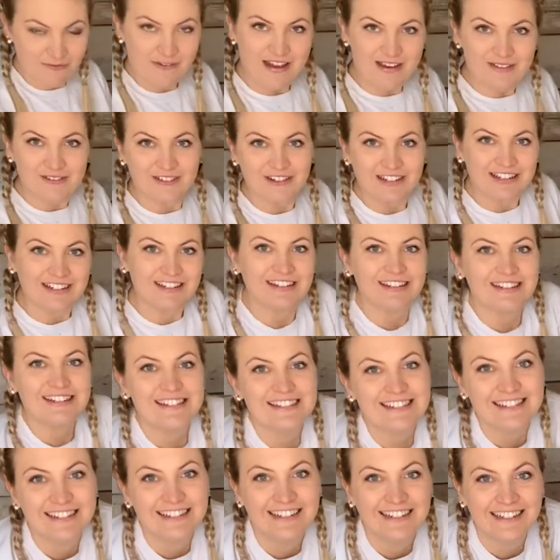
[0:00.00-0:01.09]
favourite
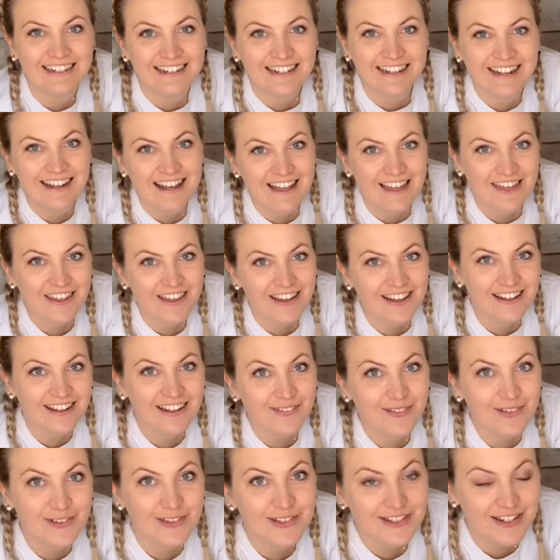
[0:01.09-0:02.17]
colours, that I
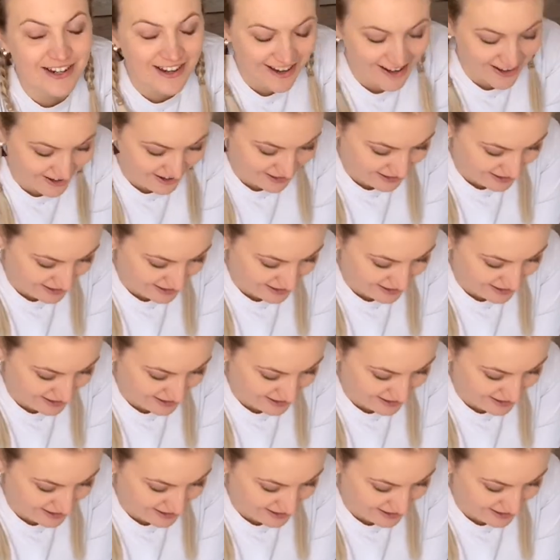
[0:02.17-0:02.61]
will start